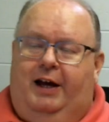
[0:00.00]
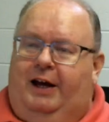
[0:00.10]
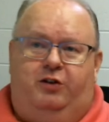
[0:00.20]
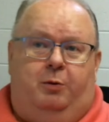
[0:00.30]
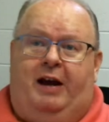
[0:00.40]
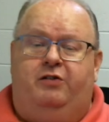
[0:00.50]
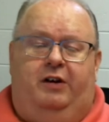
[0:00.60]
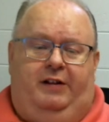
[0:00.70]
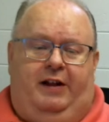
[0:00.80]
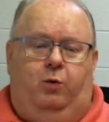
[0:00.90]
it's
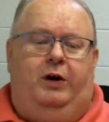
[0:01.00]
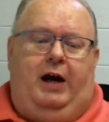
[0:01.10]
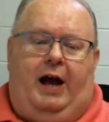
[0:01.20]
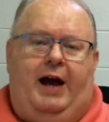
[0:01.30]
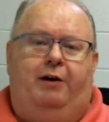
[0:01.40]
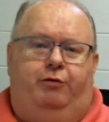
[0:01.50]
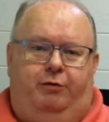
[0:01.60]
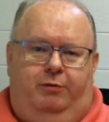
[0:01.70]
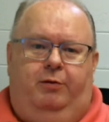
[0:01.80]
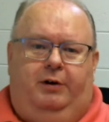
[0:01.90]
amazing that we have
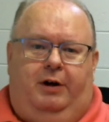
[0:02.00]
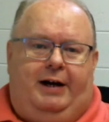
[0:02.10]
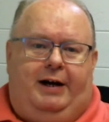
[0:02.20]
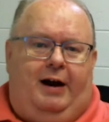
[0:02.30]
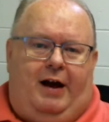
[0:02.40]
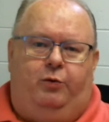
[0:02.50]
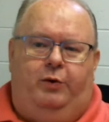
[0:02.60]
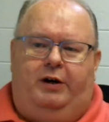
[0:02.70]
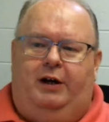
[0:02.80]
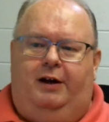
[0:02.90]
a guy like
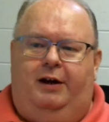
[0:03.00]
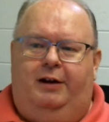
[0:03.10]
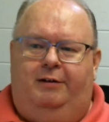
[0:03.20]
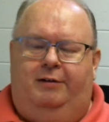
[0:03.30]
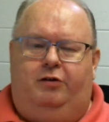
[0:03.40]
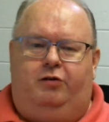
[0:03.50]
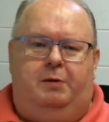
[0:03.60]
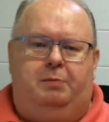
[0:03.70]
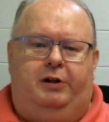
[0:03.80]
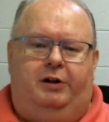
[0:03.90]
Ricky in the
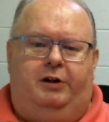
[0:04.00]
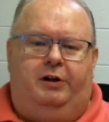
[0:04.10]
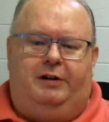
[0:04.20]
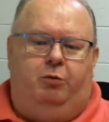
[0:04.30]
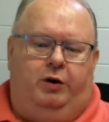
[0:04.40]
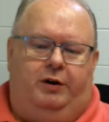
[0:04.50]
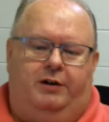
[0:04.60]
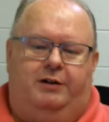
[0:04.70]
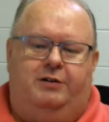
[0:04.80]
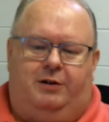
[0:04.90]
sleepy little town of
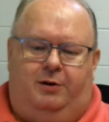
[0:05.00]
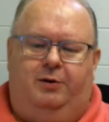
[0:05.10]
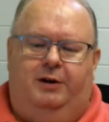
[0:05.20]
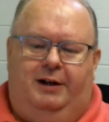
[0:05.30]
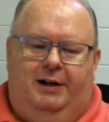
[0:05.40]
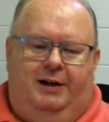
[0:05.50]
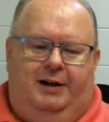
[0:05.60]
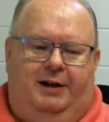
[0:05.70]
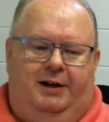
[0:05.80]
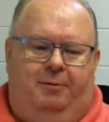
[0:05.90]
Morganton. So
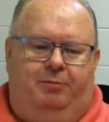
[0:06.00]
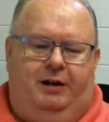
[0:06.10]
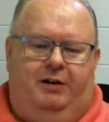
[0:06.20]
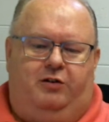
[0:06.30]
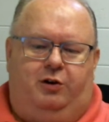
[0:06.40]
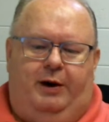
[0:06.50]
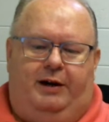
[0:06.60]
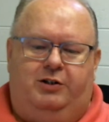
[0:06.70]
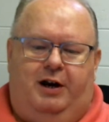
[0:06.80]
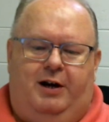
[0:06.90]
he does a
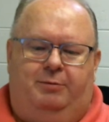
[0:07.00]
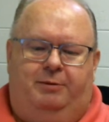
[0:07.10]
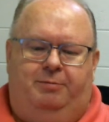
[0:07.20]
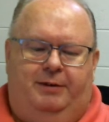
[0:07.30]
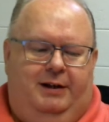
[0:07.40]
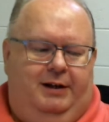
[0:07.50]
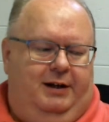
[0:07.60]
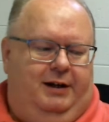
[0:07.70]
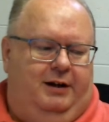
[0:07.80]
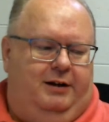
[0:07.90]
great job, and
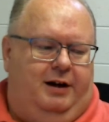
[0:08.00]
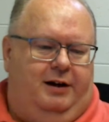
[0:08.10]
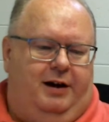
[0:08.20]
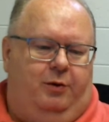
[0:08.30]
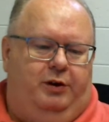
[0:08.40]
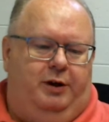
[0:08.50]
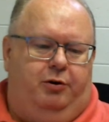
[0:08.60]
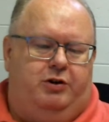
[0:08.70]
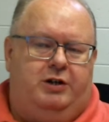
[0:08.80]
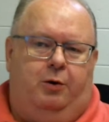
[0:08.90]
I really
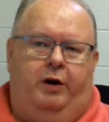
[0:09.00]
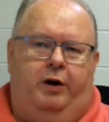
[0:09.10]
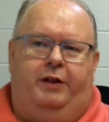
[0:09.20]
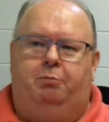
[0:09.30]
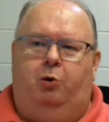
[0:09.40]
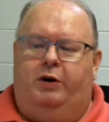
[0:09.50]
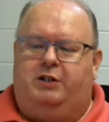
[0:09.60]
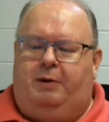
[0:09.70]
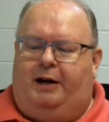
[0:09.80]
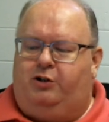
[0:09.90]
appreciate it. One of the boys
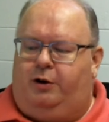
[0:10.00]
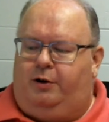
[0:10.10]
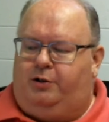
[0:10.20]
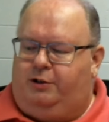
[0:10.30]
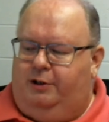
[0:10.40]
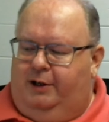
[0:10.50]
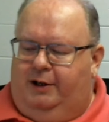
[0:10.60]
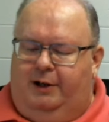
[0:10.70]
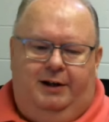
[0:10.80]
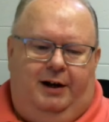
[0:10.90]
in my church
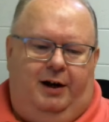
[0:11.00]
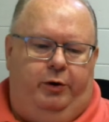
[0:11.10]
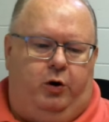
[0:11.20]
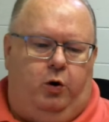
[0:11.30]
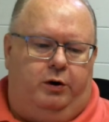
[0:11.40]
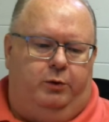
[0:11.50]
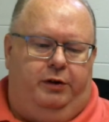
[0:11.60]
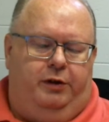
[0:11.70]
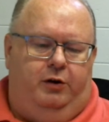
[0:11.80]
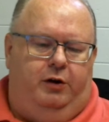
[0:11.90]
recorded
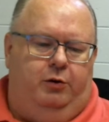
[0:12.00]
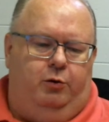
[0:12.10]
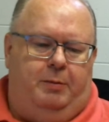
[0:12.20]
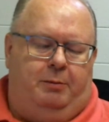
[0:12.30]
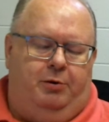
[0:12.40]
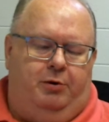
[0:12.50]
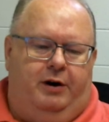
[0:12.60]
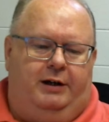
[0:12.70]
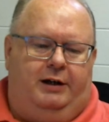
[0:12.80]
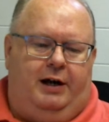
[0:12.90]
with you. Do you remember
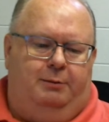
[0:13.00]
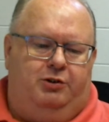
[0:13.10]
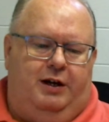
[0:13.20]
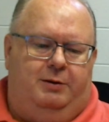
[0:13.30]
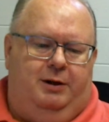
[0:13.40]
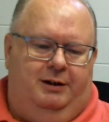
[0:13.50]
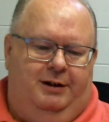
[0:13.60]
Caleb Stamey?